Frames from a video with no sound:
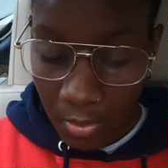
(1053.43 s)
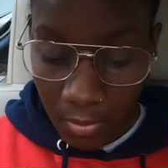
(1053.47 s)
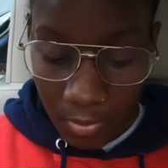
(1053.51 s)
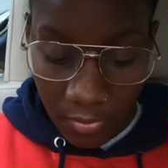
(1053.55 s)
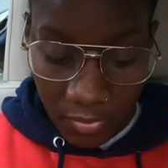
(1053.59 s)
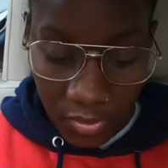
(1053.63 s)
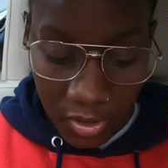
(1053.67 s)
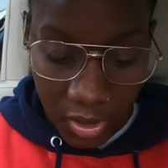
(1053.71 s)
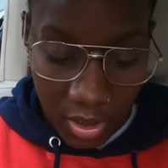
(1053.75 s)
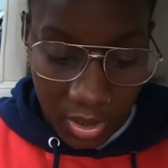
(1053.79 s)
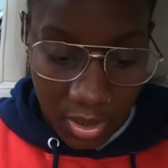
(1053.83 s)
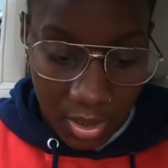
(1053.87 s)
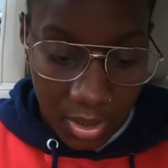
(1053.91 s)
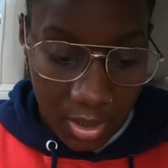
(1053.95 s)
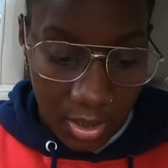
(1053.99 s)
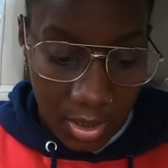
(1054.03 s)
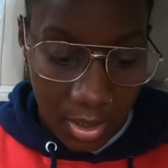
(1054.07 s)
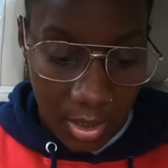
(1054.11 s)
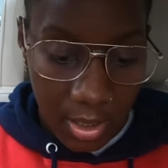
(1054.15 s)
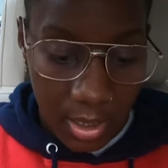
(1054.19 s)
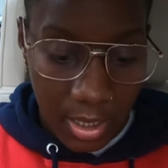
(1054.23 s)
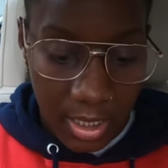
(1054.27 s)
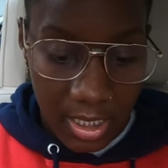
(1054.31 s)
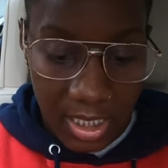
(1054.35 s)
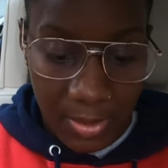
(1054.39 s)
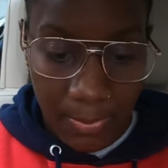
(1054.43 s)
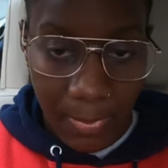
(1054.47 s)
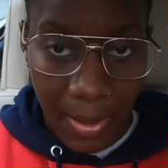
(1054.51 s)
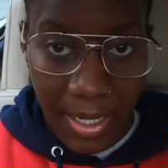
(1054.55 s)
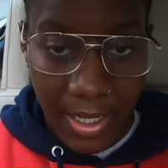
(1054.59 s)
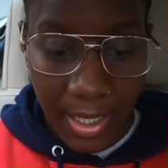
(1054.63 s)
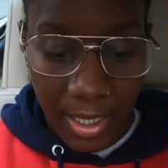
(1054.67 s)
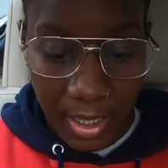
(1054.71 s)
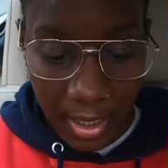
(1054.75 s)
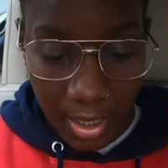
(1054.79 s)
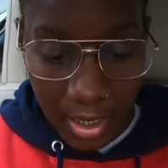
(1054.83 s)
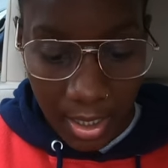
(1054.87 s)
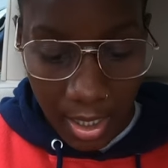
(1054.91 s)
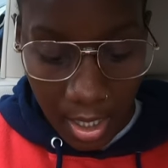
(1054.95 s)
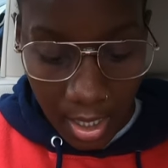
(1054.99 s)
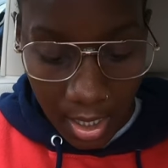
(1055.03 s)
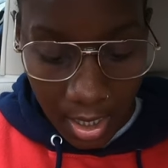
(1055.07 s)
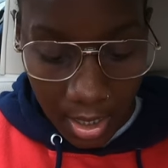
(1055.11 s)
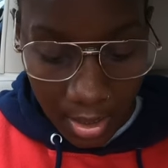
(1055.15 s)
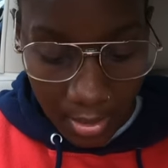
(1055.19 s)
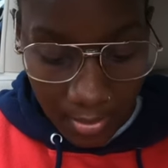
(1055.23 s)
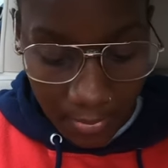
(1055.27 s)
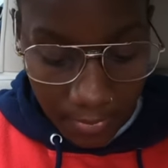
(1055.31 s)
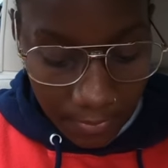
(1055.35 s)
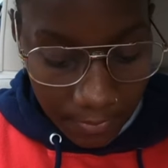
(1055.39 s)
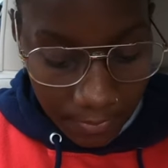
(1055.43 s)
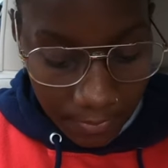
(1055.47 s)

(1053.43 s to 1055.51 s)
with just hispanic yeah